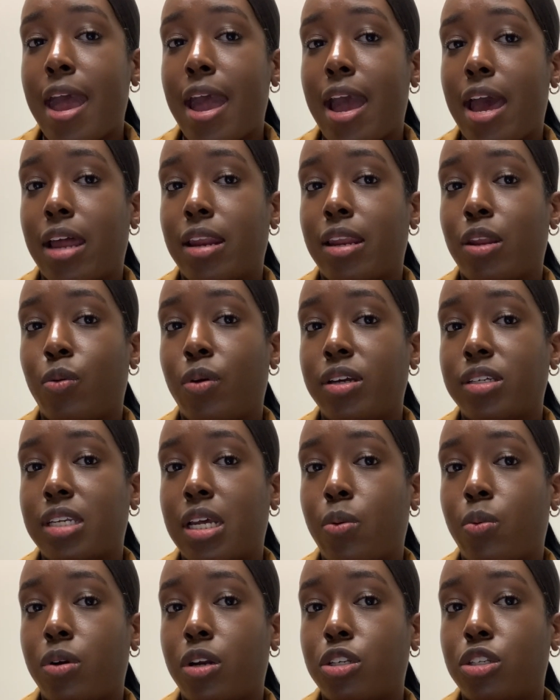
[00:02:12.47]
And the reason
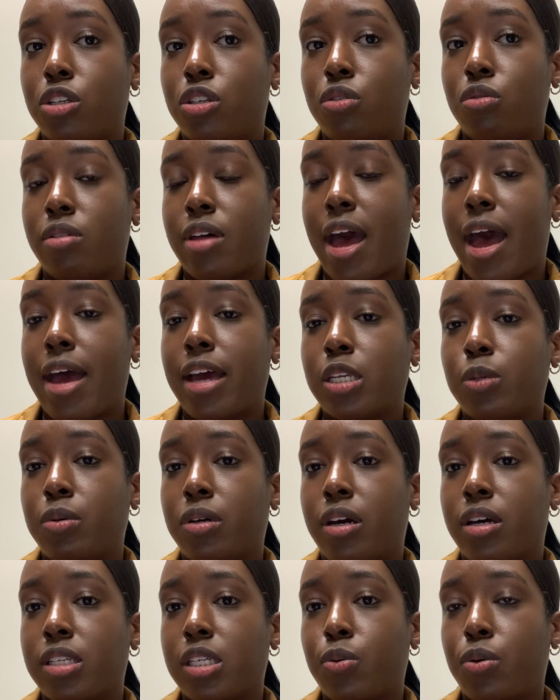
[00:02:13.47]
I wanted to do that is
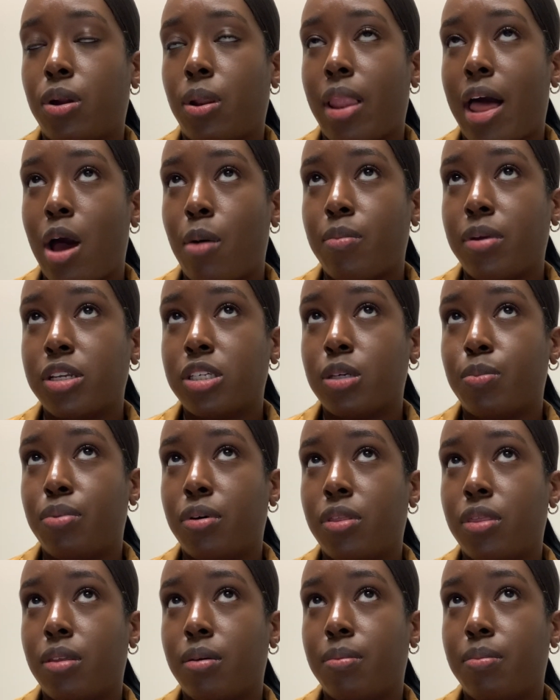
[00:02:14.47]
because it would allow me to
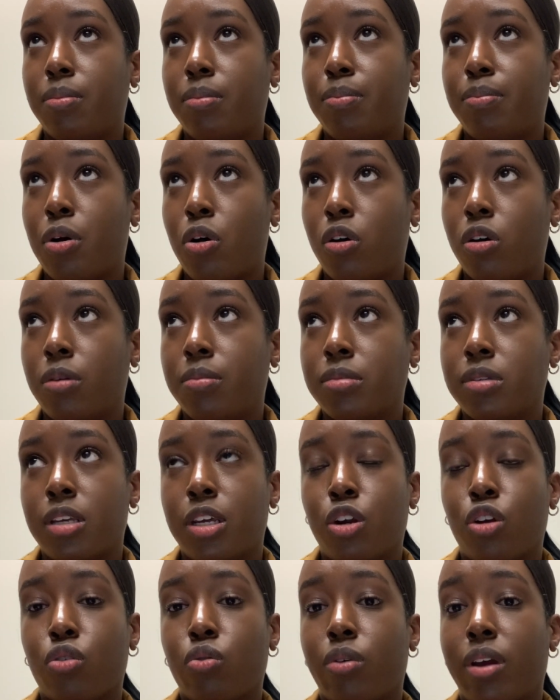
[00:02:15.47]
put the poems
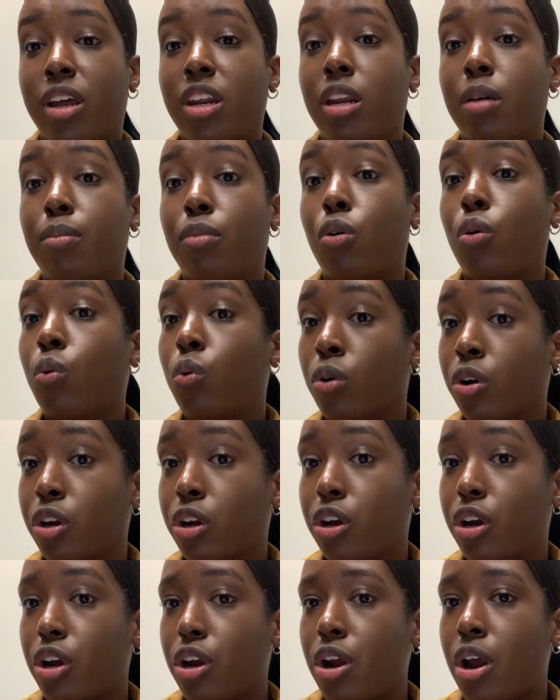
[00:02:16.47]
in a random
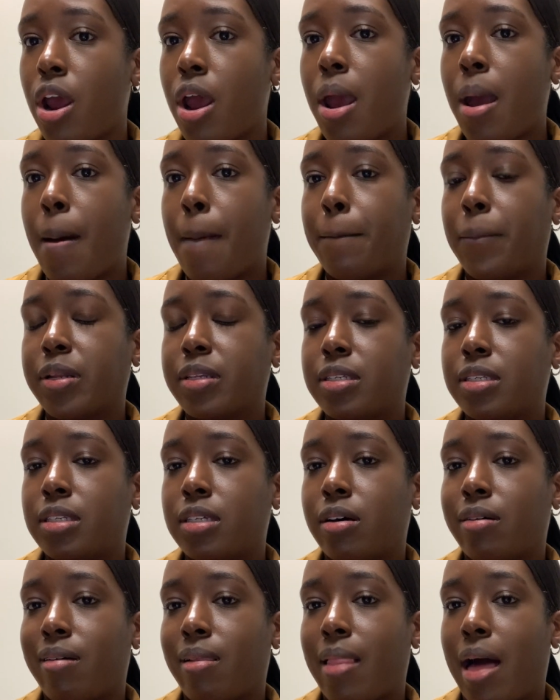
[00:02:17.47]
order, but
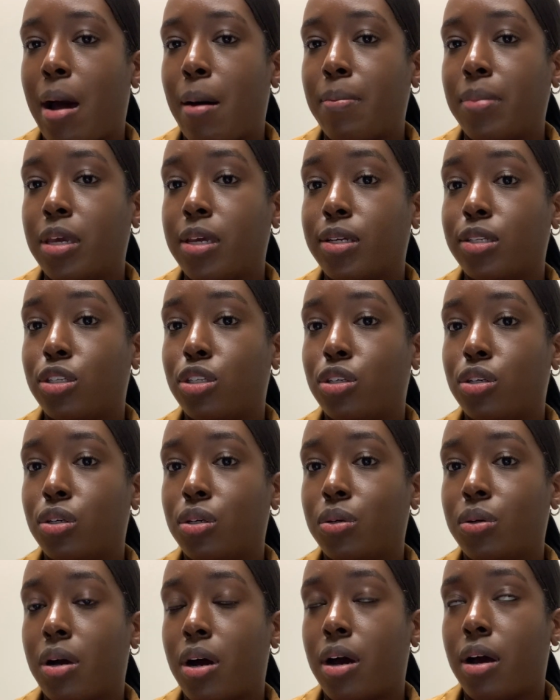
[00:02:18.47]
still allow me to